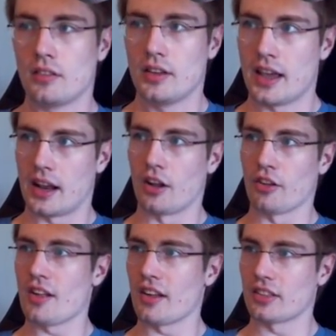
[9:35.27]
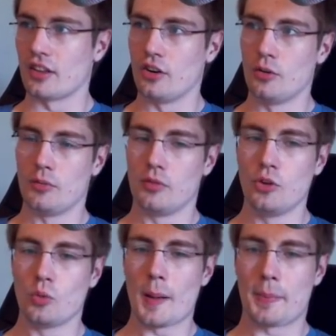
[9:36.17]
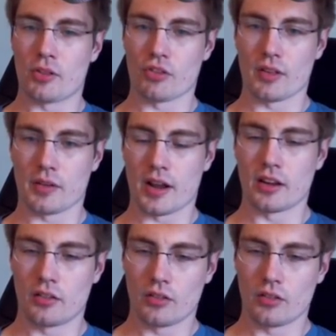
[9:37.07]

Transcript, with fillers: Yeah, it also has like the new new weapons or something, right?